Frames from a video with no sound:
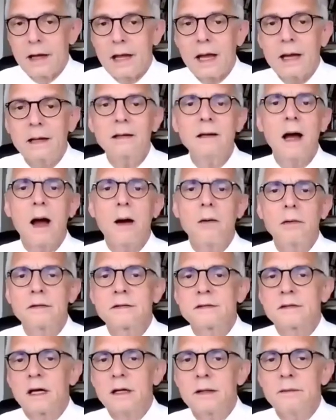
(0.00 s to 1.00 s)
Again,
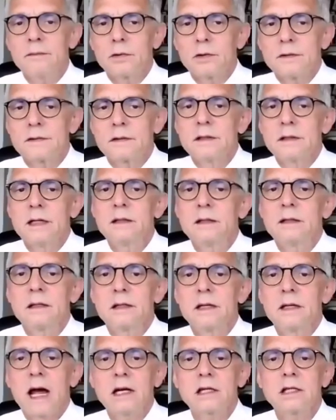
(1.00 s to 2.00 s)
our study was an
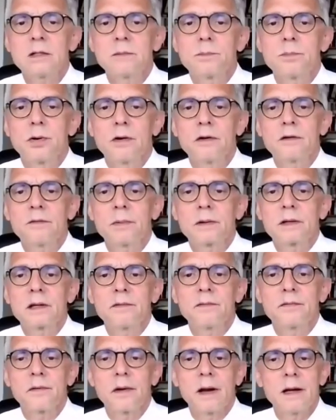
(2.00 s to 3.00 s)
international
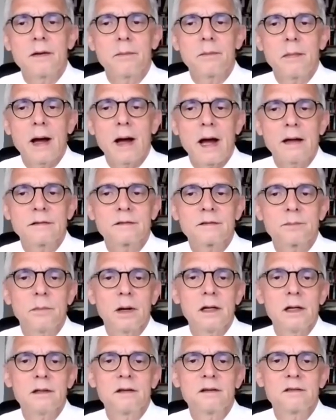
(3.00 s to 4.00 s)
prospective randomized
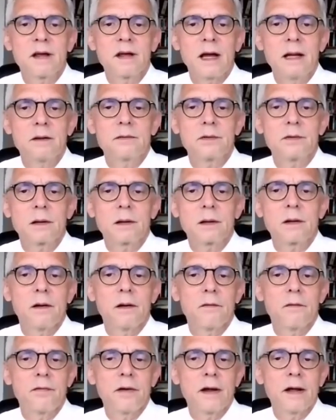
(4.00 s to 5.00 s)

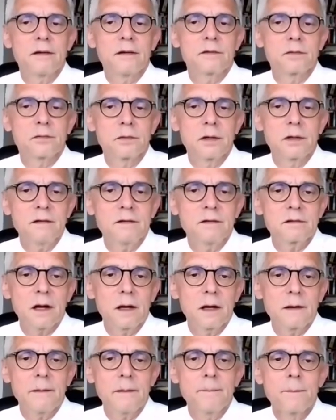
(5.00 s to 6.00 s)
multicentric uh, phase 3
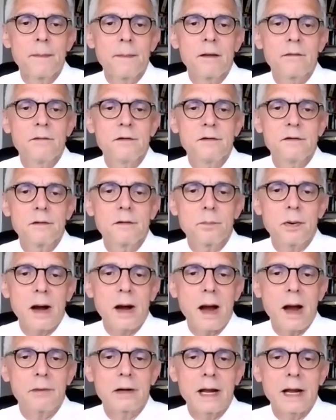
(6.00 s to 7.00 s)
study with the
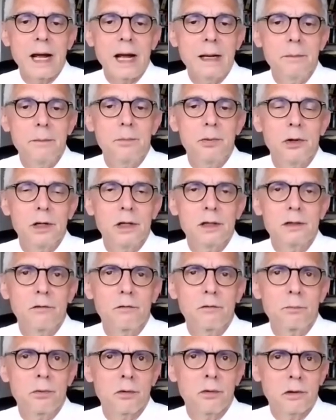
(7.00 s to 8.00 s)
primary
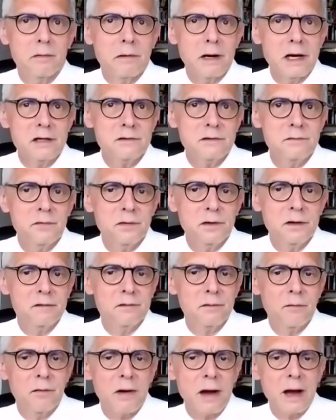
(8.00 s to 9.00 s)
endpoint of progression-free
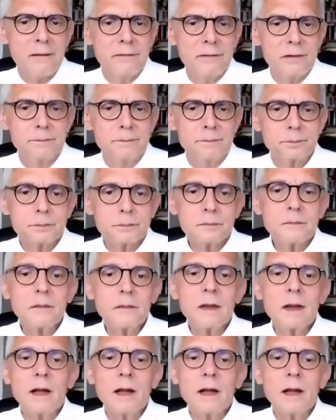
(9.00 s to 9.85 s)
survival